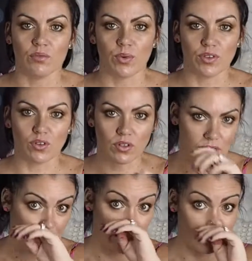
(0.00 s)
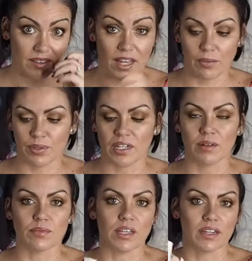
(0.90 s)
with knots. And that
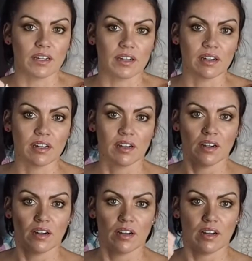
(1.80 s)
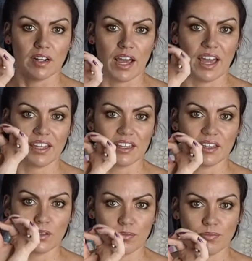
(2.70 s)
becomes like a
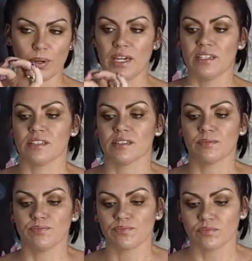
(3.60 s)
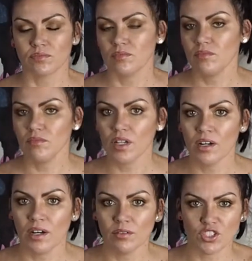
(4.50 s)
hanging piece.
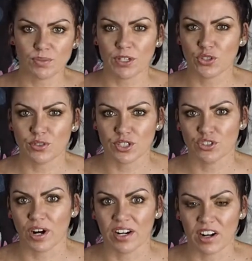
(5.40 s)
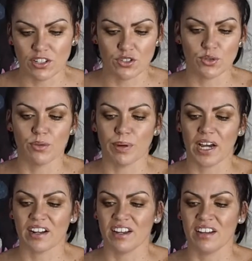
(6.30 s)
Just make sure it's straight. I do
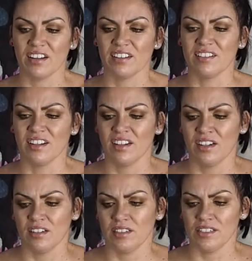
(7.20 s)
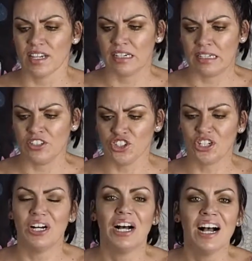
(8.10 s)
about, is that an inch?
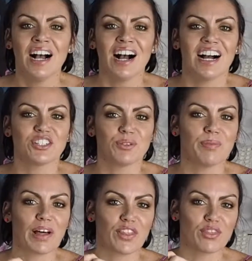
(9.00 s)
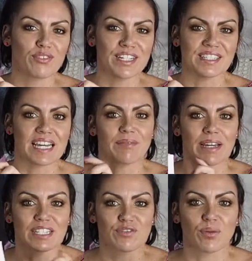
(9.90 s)
I do about 3
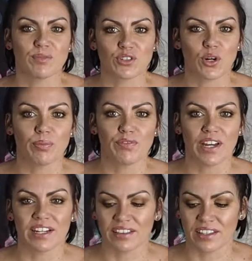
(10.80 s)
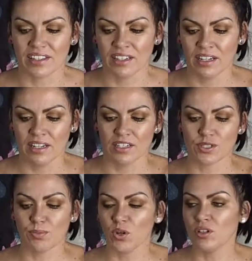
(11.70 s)
centimeters from the top of anything
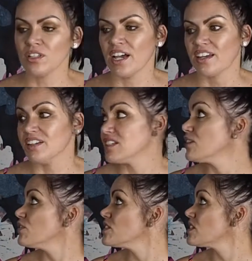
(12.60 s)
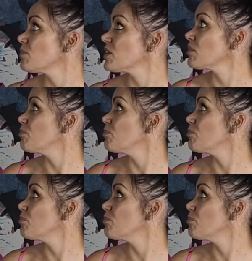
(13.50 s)
small, and if it's something